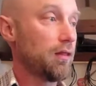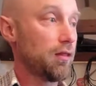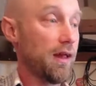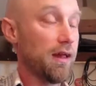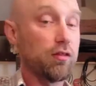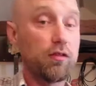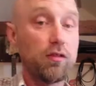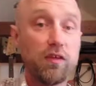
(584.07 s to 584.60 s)

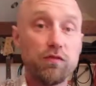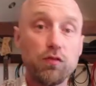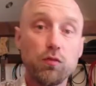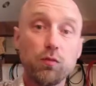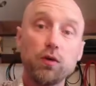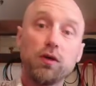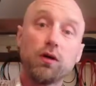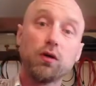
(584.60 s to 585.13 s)
That's the
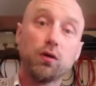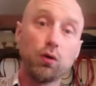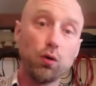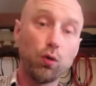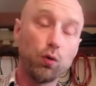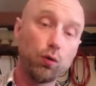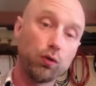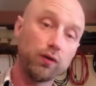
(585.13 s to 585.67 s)
difference between a
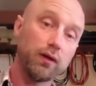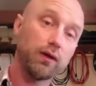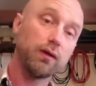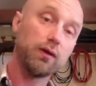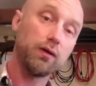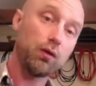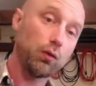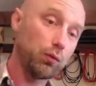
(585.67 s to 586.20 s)
chord and a